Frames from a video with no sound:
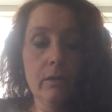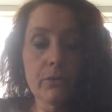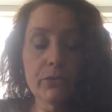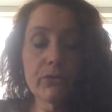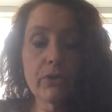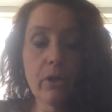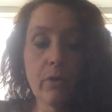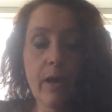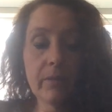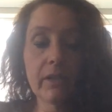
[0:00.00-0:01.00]

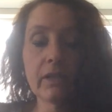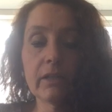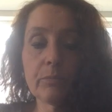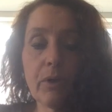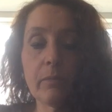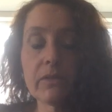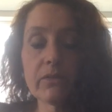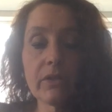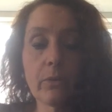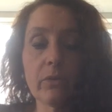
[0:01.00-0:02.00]
So I'm going to need to probably
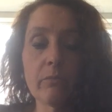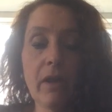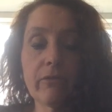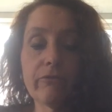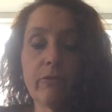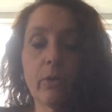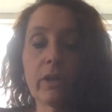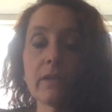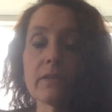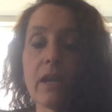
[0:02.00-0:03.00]
stick with my
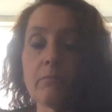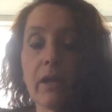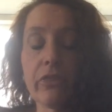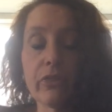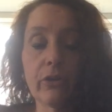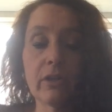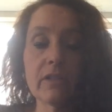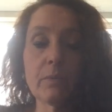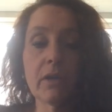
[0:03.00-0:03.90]
40s and my 30s,